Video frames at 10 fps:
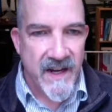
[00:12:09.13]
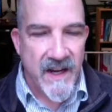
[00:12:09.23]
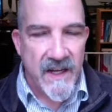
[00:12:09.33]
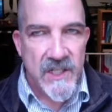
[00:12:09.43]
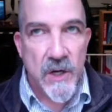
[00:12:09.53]

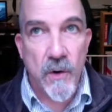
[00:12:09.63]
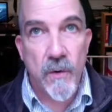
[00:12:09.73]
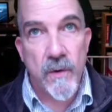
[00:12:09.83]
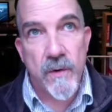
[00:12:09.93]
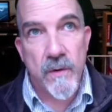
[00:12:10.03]
So
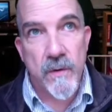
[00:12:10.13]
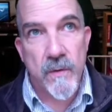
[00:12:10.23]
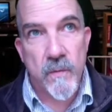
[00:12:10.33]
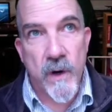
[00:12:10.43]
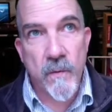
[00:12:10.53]

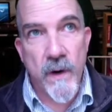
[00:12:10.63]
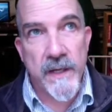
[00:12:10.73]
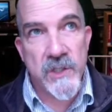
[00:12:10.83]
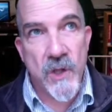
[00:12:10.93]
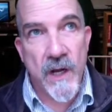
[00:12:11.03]
runway,
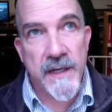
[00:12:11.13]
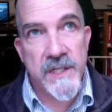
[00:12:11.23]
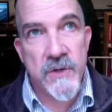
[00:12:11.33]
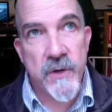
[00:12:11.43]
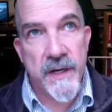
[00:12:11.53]
as long as
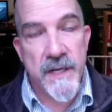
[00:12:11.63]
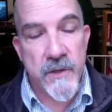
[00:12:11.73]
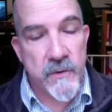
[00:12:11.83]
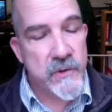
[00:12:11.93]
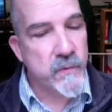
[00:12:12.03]
you can
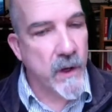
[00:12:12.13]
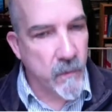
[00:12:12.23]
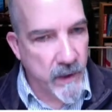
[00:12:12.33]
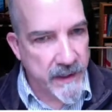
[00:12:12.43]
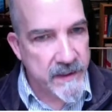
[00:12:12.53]
use
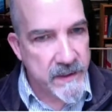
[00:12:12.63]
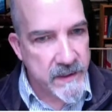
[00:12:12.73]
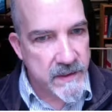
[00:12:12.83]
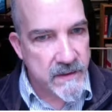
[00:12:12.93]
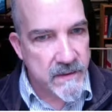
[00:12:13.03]

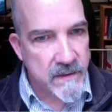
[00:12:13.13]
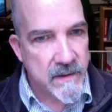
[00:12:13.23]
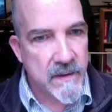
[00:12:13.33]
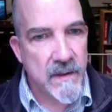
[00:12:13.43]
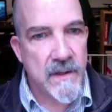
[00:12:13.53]
runways,
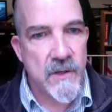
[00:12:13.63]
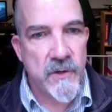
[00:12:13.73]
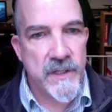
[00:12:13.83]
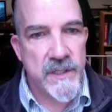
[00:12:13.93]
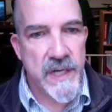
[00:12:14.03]
you
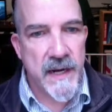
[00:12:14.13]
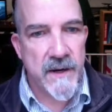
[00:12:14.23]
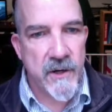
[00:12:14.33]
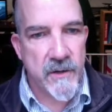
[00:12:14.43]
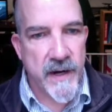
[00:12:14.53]
can design
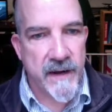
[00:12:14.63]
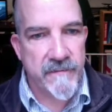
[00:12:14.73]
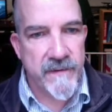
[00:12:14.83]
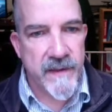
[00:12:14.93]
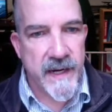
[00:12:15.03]

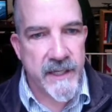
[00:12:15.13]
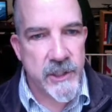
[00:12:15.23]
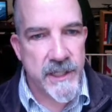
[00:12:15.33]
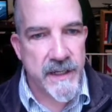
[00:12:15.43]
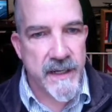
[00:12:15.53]
aircraft that
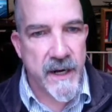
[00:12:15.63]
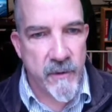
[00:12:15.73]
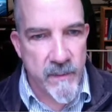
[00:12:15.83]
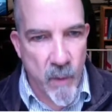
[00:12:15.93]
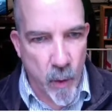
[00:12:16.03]
actually can
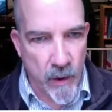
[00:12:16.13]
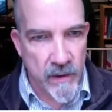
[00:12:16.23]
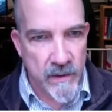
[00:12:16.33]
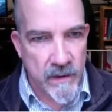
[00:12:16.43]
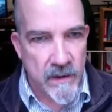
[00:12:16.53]
carry more
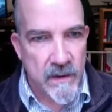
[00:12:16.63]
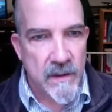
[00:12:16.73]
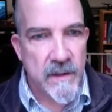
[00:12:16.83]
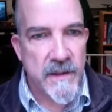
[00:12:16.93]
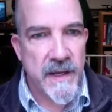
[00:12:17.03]

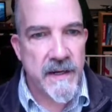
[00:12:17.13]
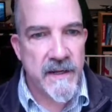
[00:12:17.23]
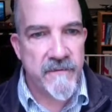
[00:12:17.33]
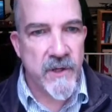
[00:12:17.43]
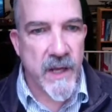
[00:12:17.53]
than
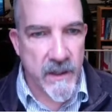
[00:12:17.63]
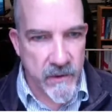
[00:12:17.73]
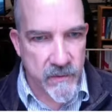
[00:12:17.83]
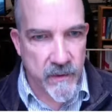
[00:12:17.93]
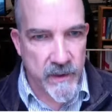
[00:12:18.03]
if you can't
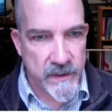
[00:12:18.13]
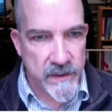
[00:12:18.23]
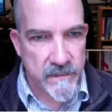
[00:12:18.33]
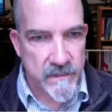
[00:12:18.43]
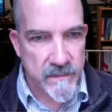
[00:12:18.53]
use runways.
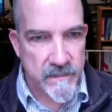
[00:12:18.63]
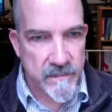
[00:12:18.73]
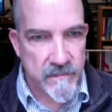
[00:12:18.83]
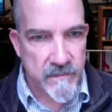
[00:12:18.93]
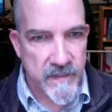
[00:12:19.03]

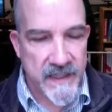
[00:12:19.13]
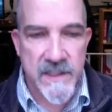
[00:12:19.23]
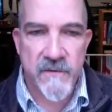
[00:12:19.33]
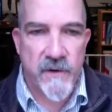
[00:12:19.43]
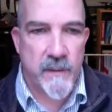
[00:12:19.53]
That's
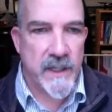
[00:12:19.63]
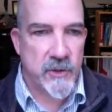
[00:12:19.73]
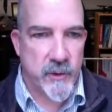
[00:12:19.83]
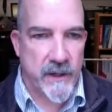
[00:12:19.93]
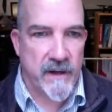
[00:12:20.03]
the fundamental
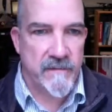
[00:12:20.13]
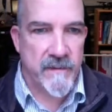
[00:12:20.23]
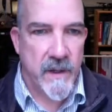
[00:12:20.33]
trade-off.